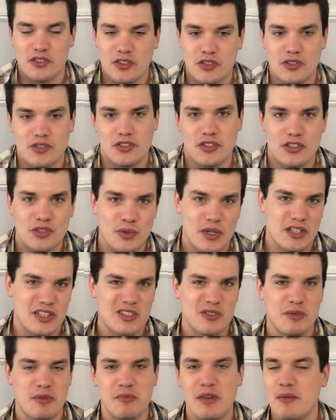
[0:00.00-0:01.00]
certain
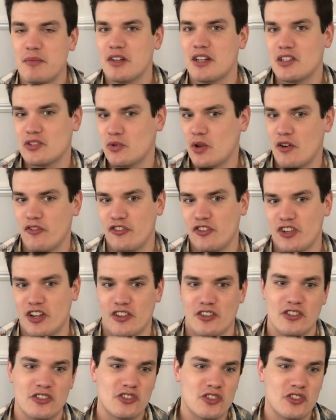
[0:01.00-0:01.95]
situations, but maybe not so helpful in others.